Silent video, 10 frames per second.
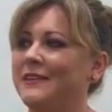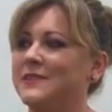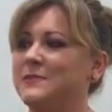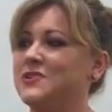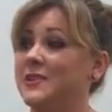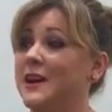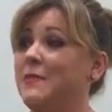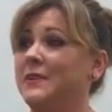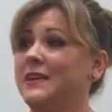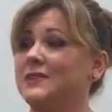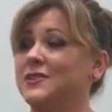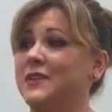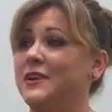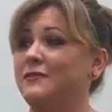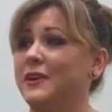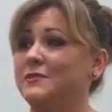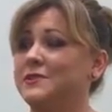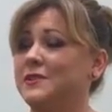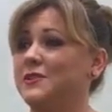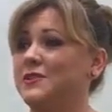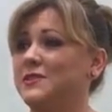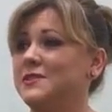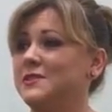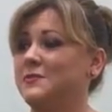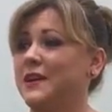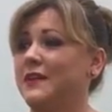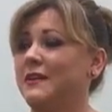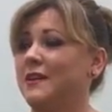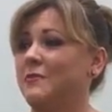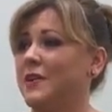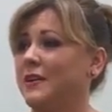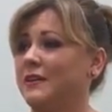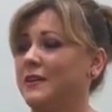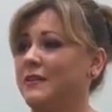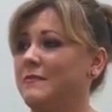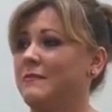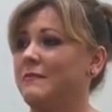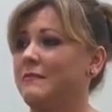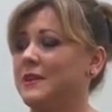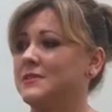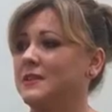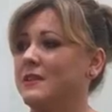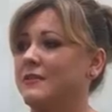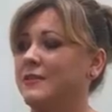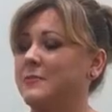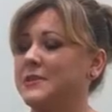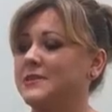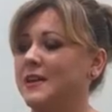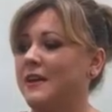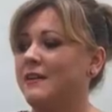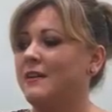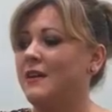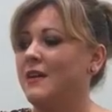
especially up at Integrative Health Solutions, where I work as an art therapist there.